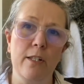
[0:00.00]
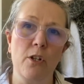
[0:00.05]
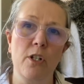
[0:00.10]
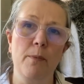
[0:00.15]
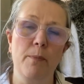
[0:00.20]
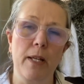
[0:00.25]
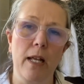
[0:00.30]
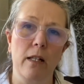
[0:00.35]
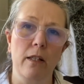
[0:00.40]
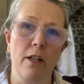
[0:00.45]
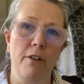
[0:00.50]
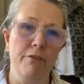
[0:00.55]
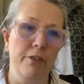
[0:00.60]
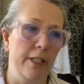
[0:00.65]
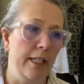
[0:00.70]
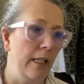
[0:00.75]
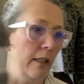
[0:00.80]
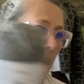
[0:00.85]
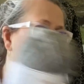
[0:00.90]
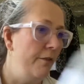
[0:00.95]
going to be a
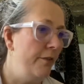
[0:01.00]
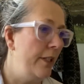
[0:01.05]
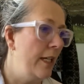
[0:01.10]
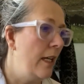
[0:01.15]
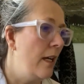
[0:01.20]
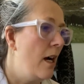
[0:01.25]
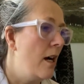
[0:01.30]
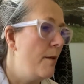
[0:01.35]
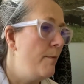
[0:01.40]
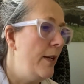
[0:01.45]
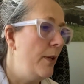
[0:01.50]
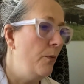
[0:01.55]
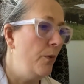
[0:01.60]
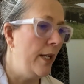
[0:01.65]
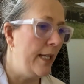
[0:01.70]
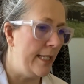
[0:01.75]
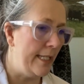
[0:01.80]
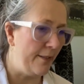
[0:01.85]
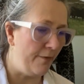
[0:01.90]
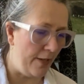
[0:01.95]
lovely, lovely garment
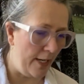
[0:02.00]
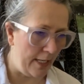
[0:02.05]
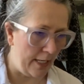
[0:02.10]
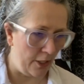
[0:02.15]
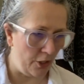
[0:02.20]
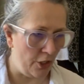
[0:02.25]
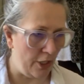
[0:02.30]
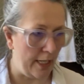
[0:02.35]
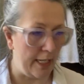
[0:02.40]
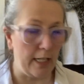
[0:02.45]
when it's finished.